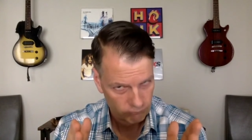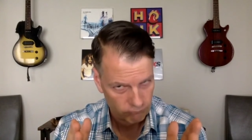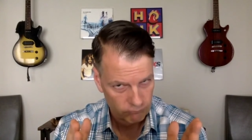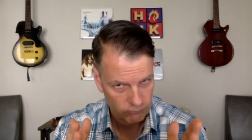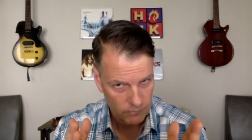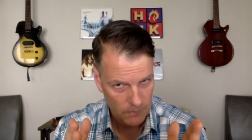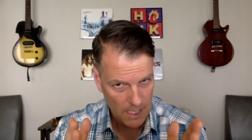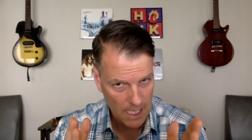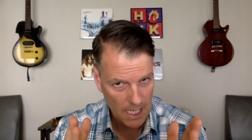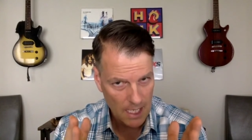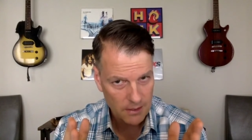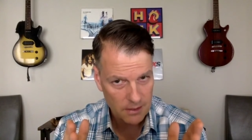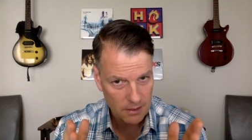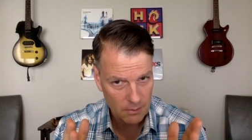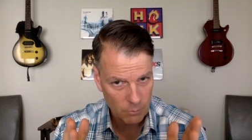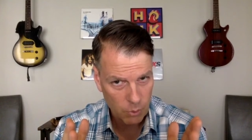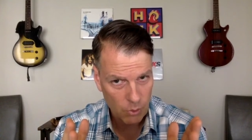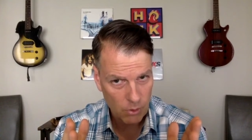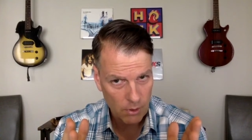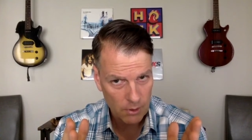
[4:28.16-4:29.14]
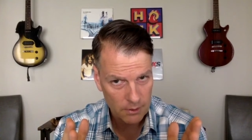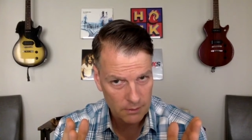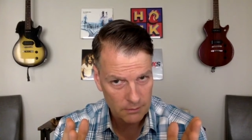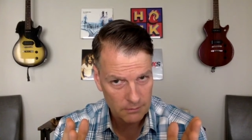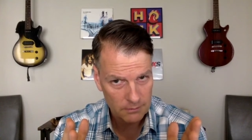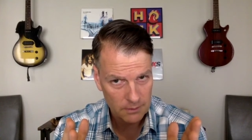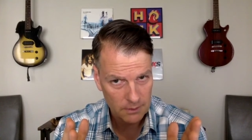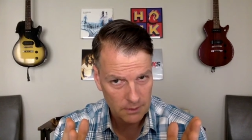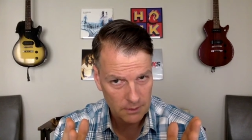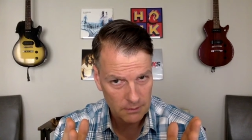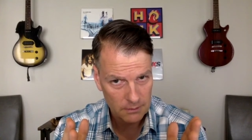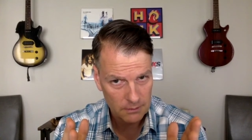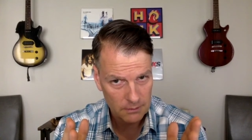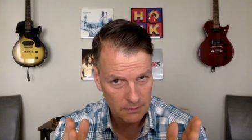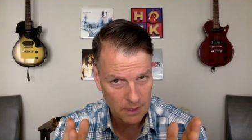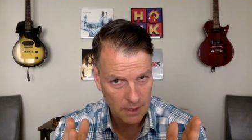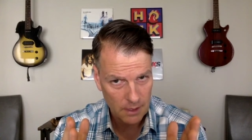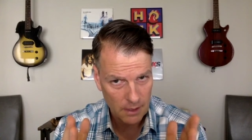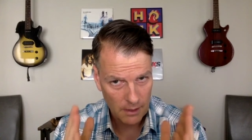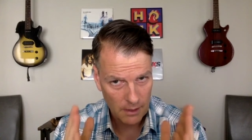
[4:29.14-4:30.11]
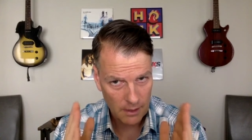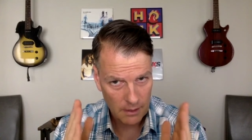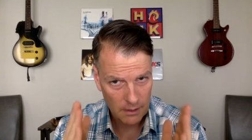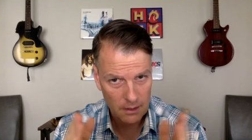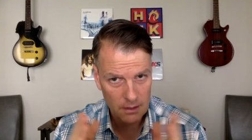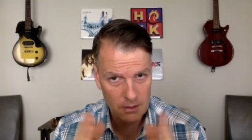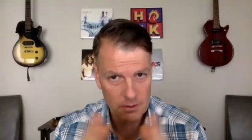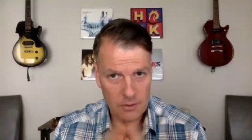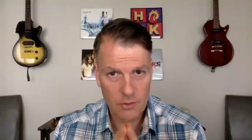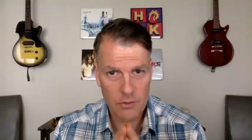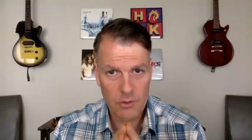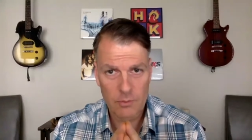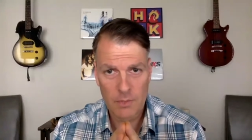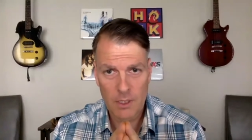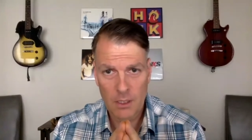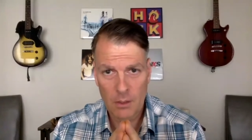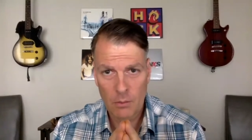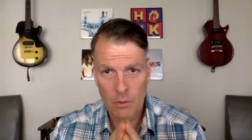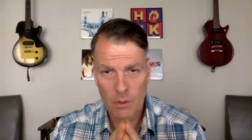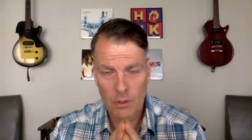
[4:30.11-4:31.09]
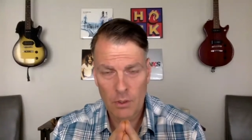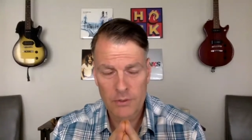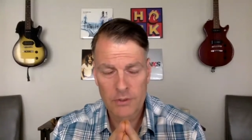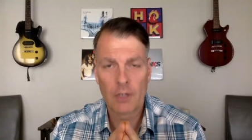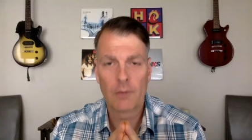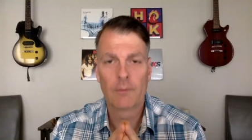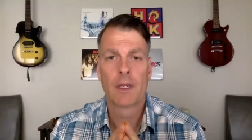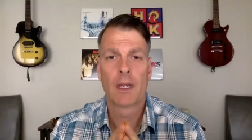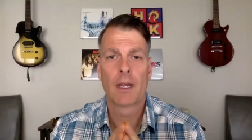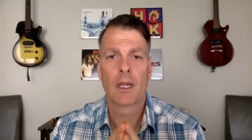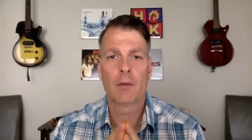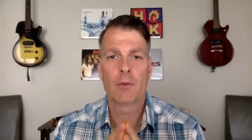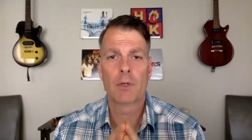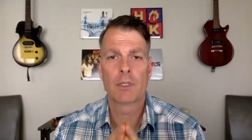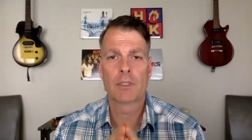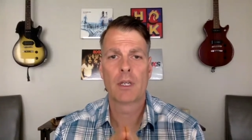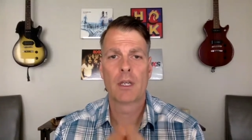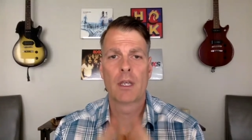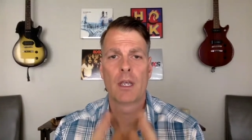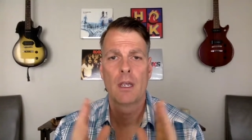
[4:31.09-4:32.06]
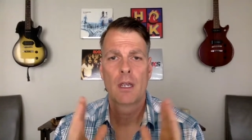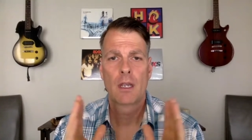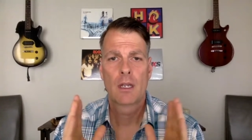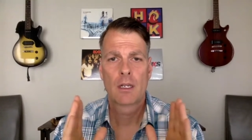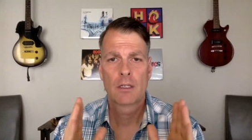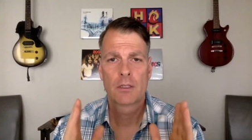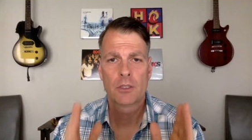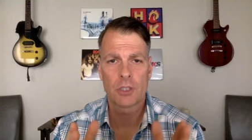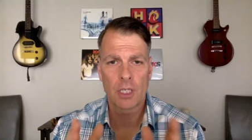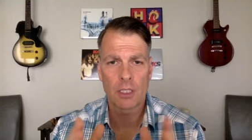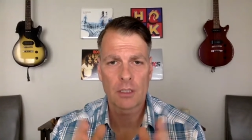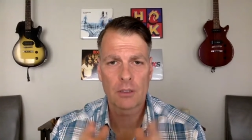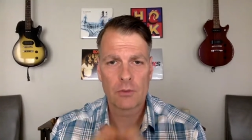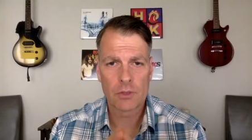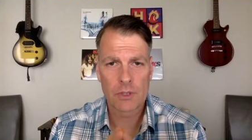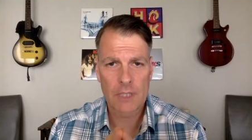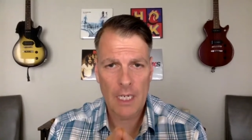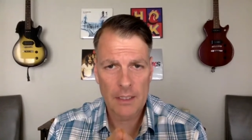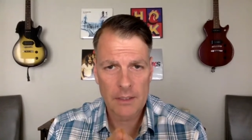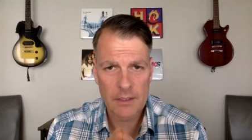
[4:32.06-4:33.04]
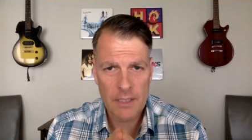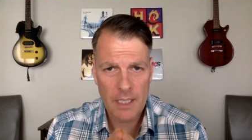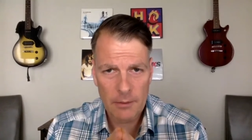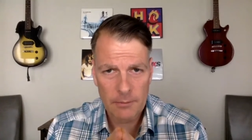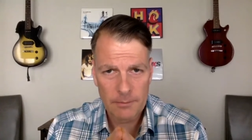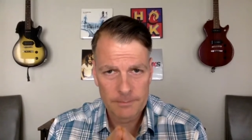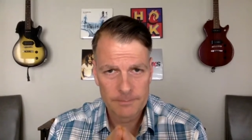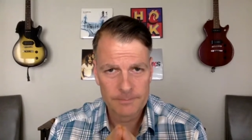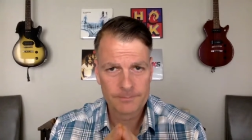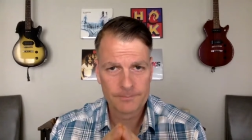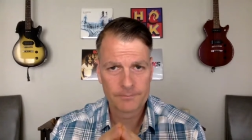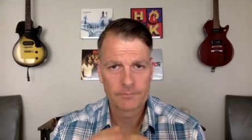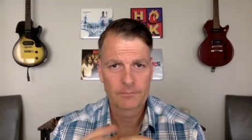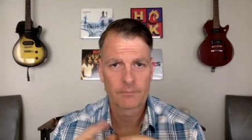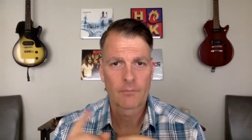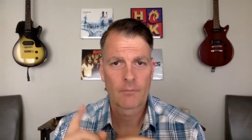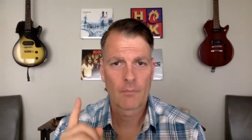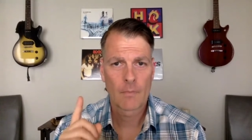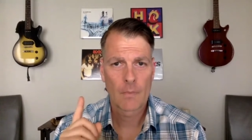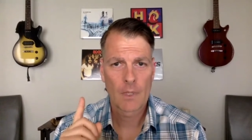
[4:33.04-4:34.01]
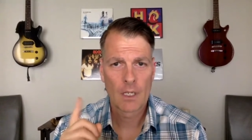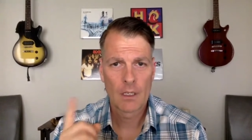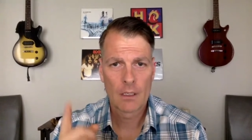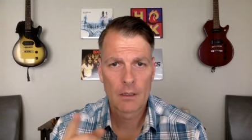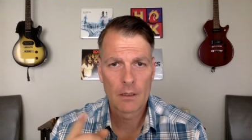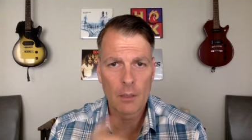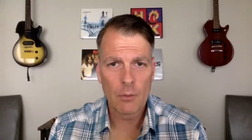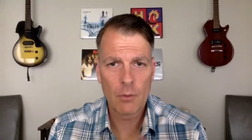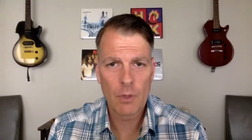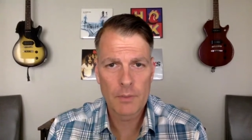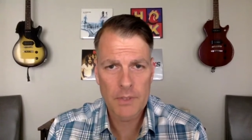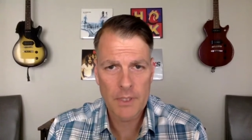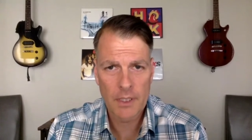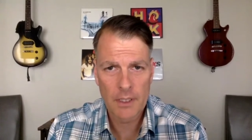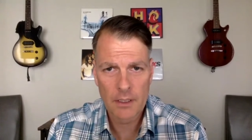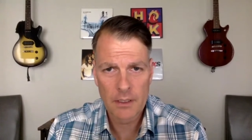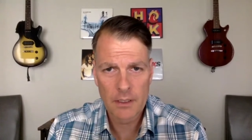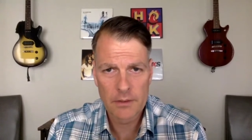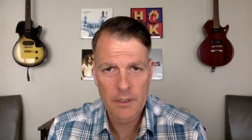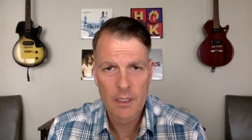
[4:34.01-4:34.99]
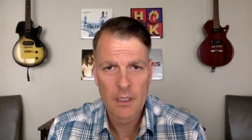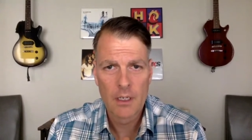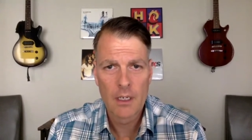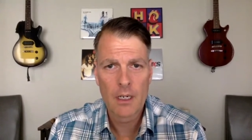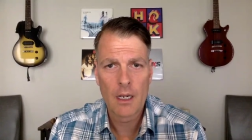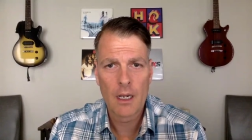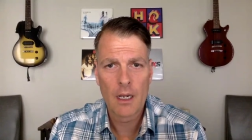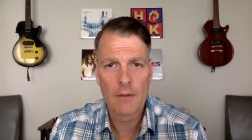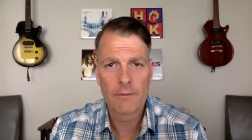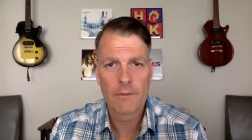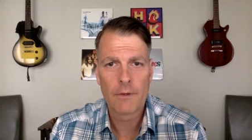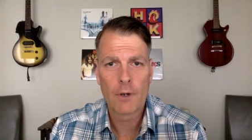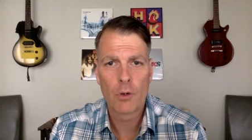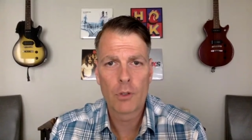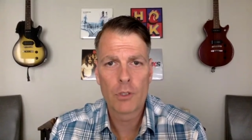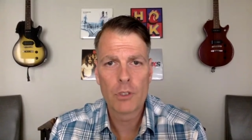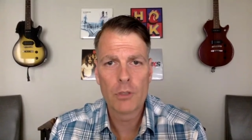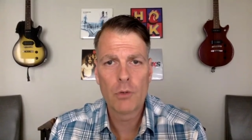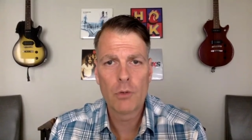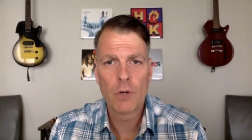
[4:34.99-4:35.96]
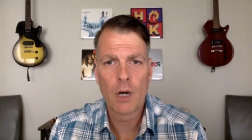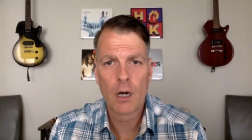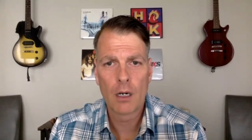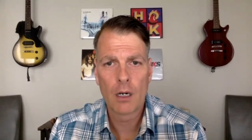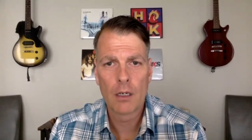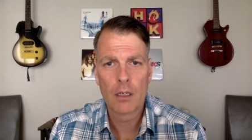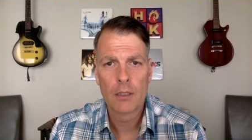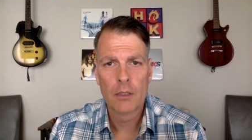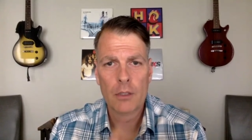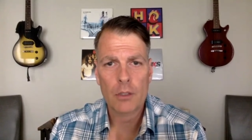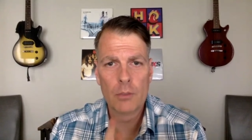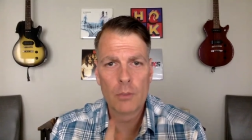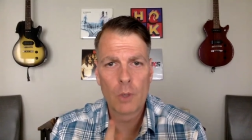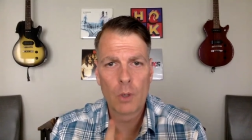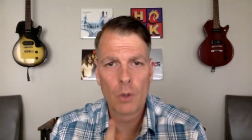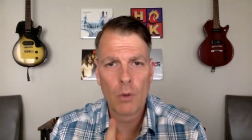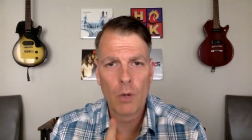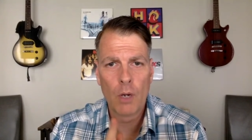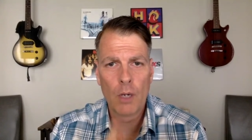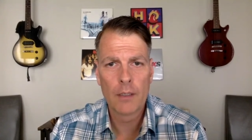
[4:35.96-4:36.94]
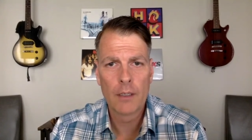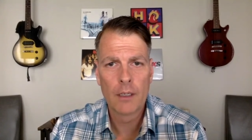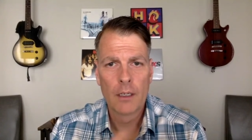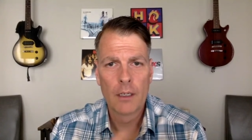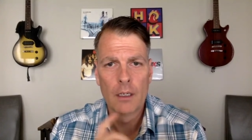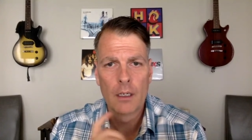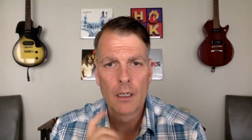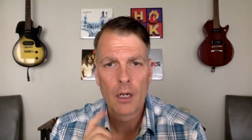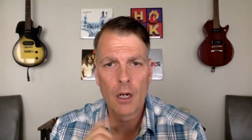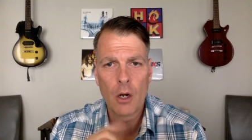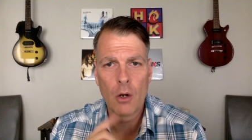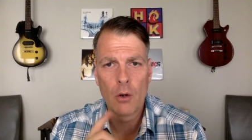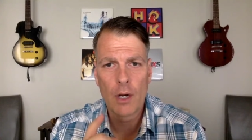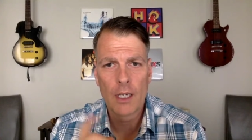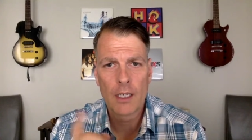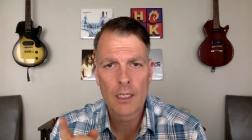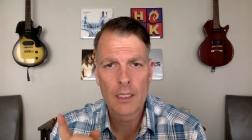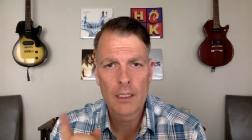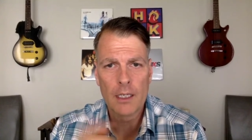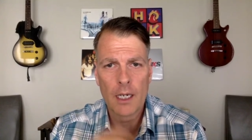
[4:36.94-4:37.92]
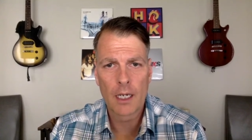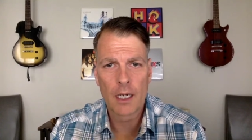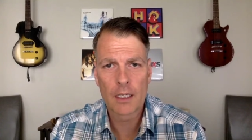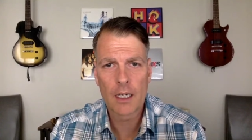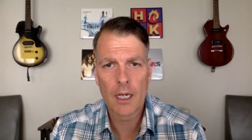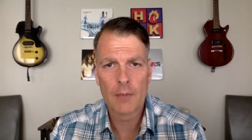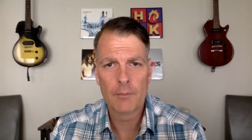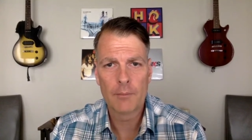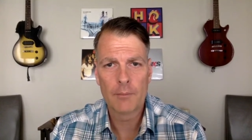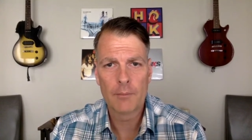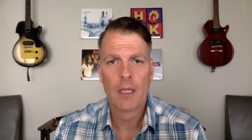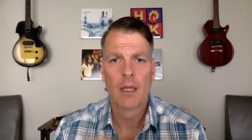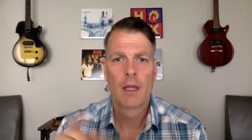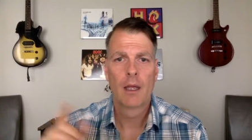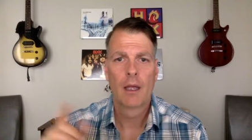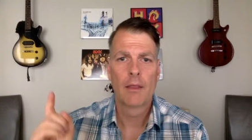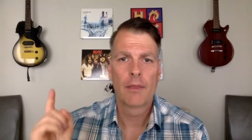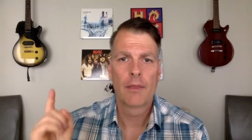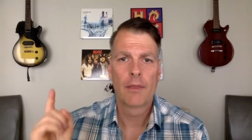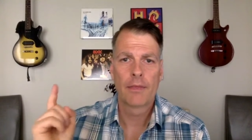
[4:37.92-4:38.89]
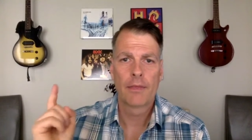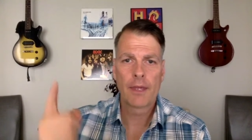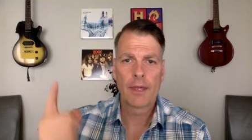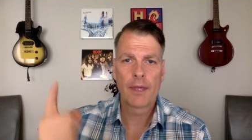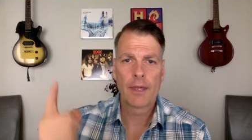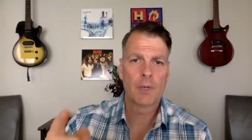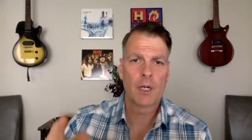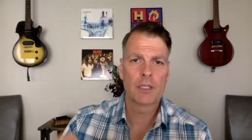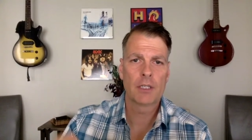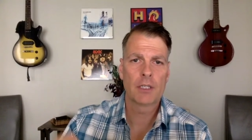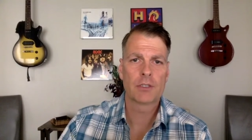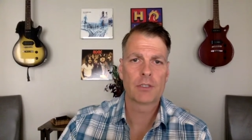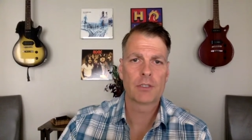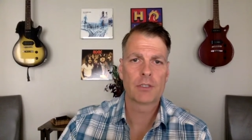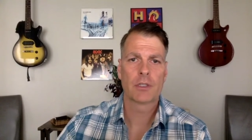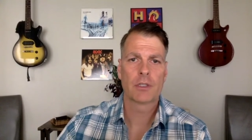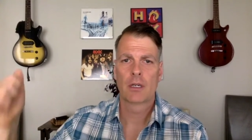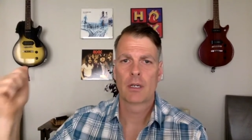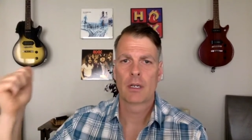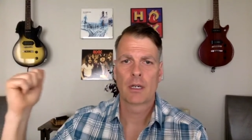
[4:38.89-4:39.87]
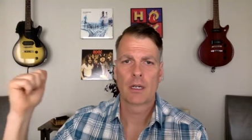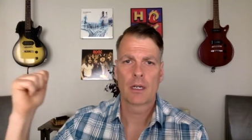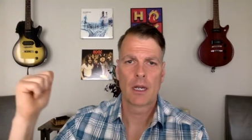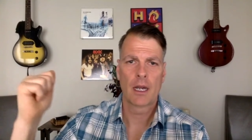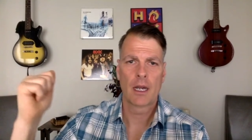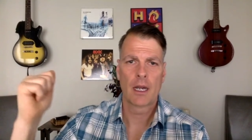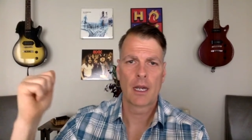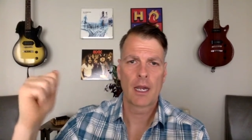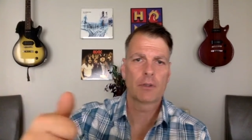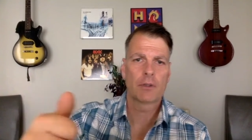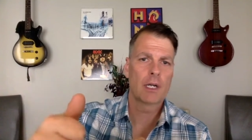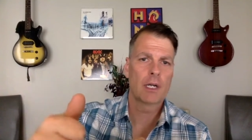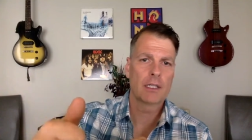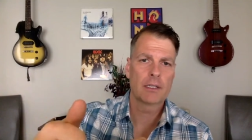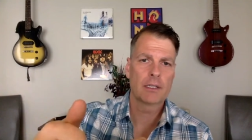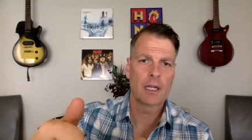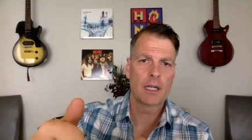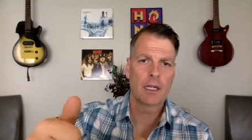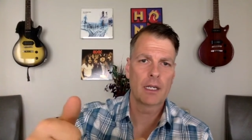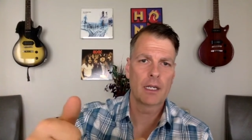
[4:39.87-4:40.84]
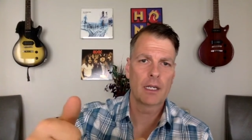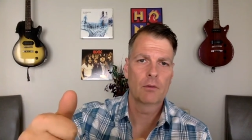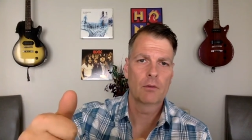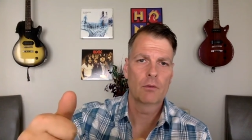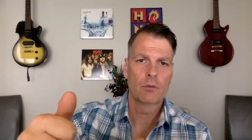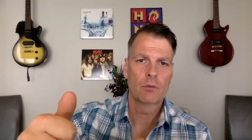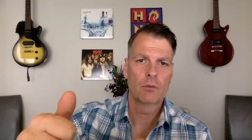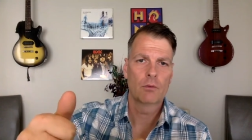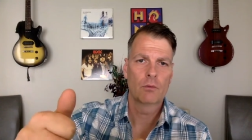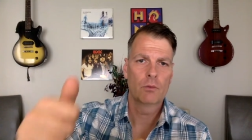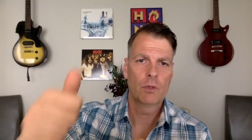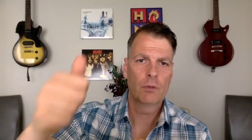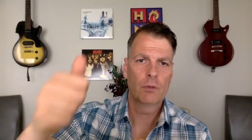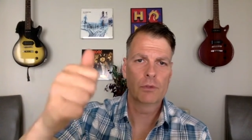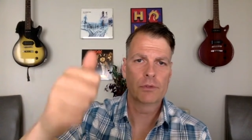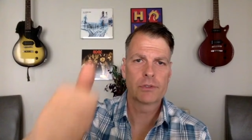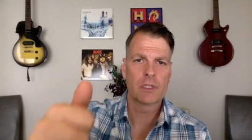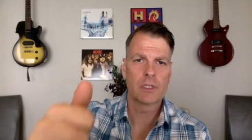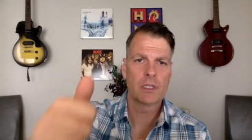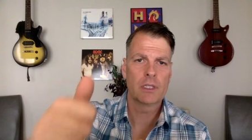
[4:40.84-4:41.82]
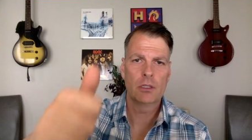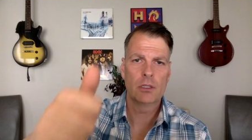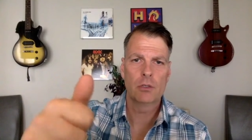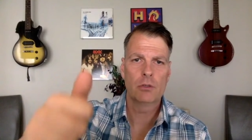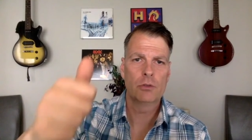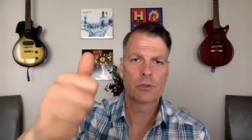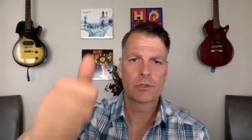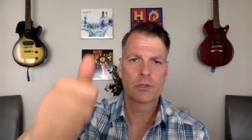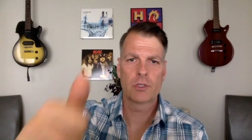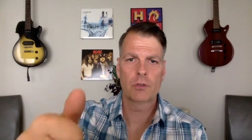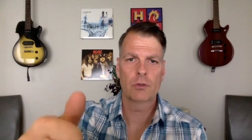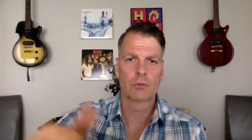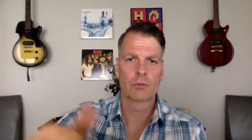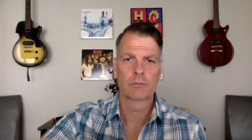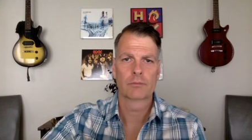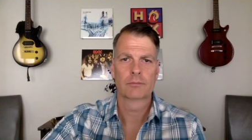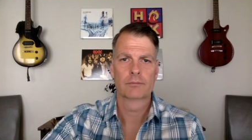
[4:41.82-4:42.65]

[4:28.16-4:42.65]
That's important in the social media world. So anyways, check those guys out. Their website is FOUR1ONE.com. Thanks a bunch. Have a great day. We will see you soon.